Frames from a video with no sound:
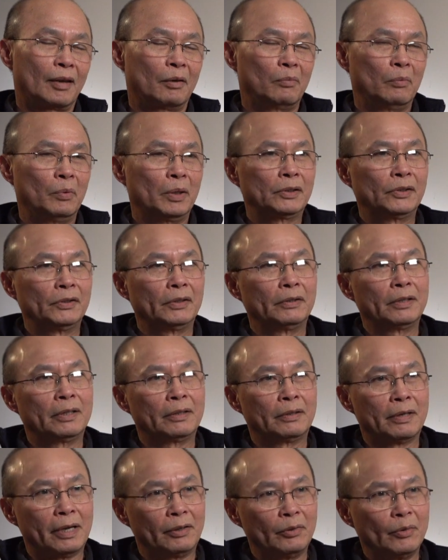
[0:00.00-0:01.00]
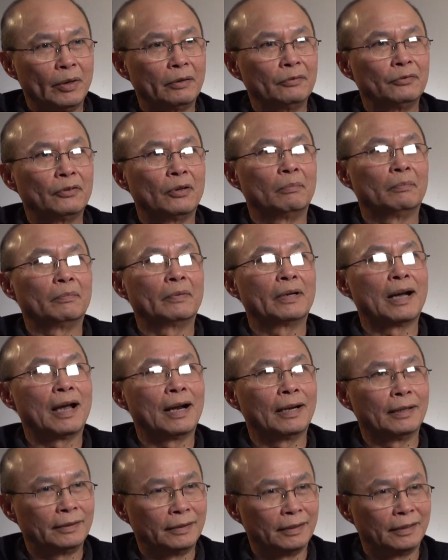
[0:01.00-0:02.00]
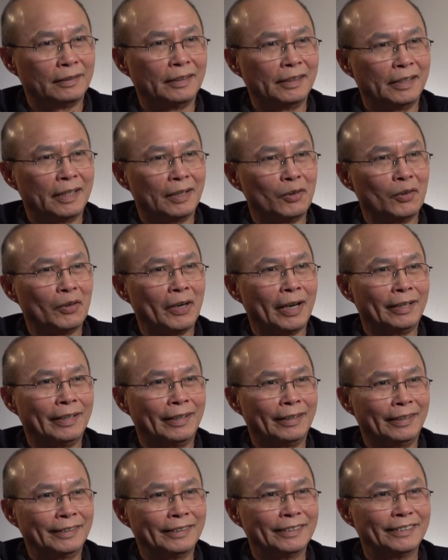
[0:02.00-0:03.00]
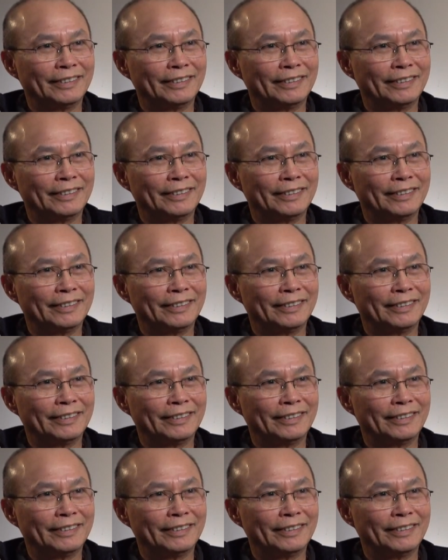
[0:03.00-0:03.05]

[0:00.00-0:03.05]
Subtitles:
Which she graduated from Carleton here already.